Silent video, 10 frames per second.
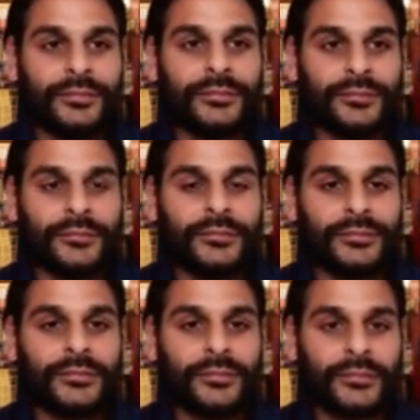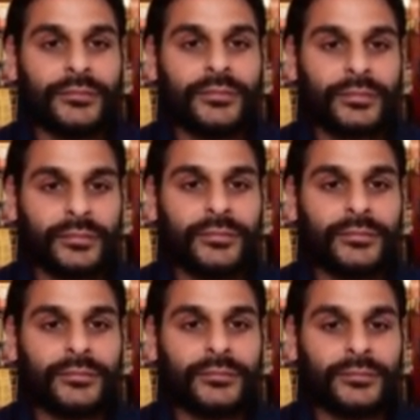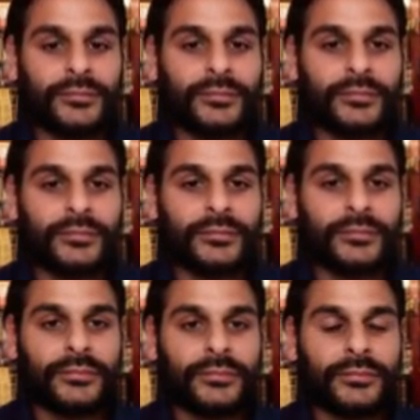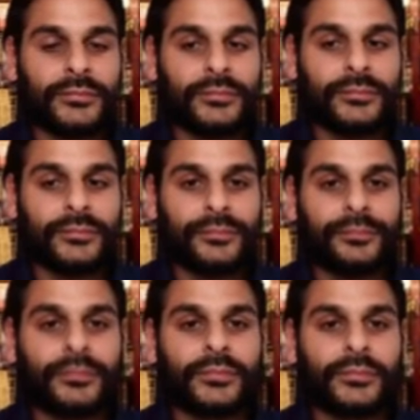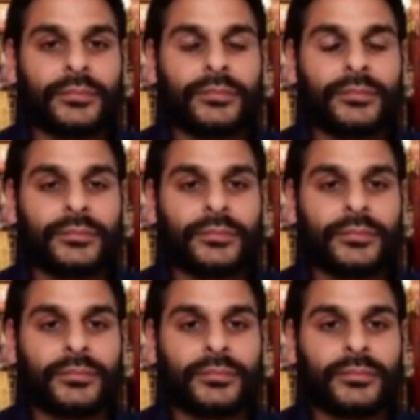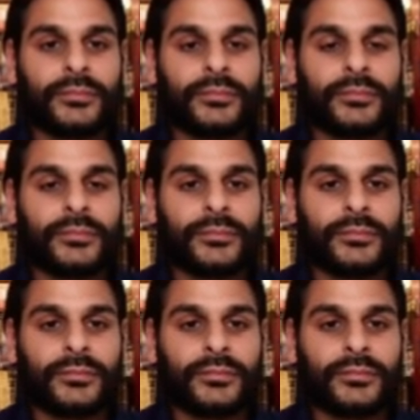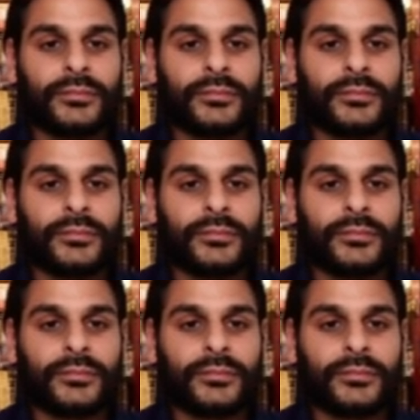(not speaking)